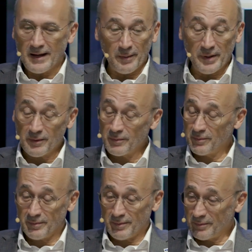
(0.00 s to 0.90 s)
I mean,
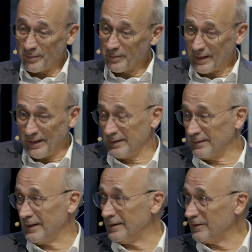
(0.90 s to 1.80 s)
as I
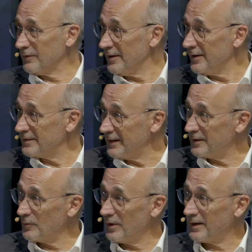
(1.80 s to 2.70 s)
said, it's a very
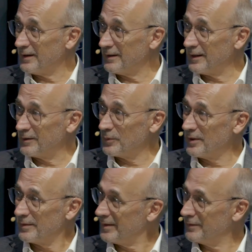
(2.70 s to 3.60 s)
exciting one, and
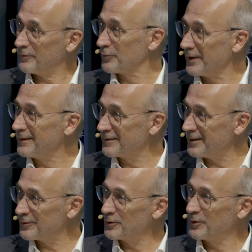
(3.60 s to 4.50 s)
we're really thrilled
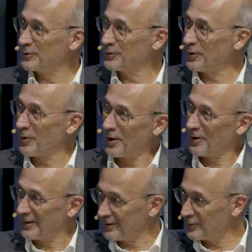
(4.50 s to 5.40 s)
to go
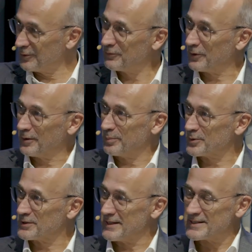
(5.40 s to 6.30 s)
along and to further
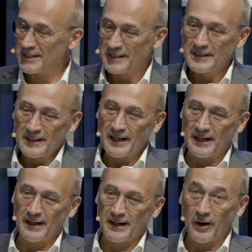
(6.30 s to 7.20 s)
process
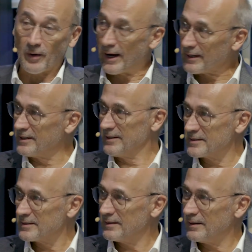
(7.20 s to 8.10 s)
our
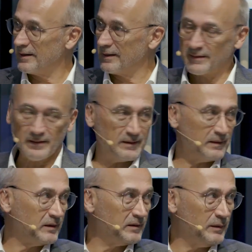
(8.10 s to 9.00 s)
ideas. Yeah. And as I
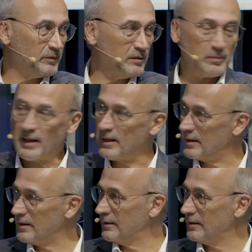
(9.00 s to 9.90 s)
said, the teams in
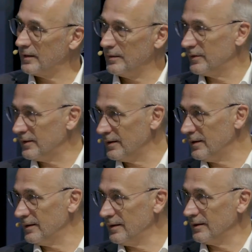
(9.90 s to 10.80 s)
Milan and the teams
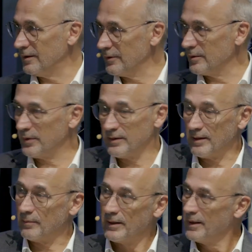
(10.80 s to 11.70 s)
in Great
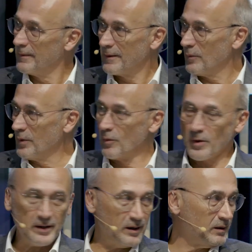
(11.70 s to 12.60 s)
Britain, we're
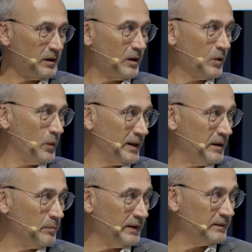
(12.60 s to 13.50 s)
working on a
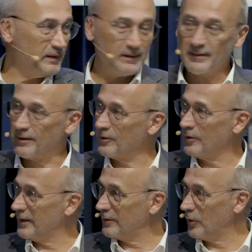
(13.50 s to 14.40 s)
weekly basis on
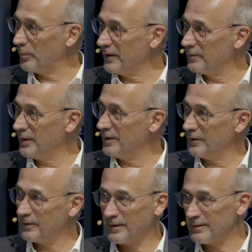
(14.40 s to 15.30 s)
all their topics,
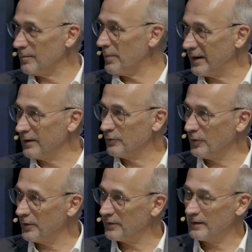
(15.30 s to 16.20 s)
because it's a back and
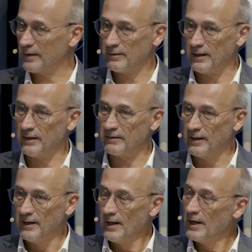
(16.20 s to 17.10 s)
forth, and I think it's
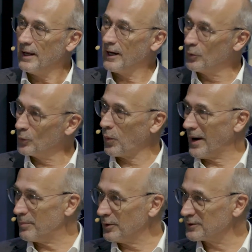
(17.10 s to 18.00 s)
a good
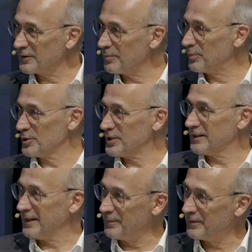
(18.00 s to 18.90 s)
vibe also in the project
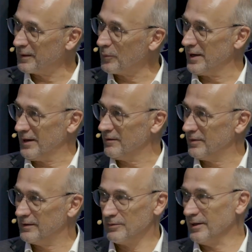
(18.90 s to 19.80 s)
teams that we have.
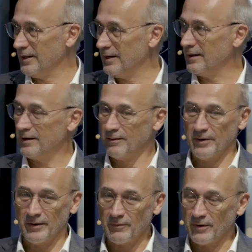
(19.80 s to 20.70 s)
It's really a
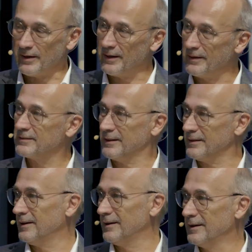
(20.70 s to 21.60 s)
very, very
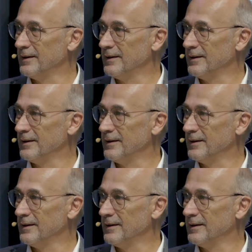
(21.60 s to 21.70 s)
exciting.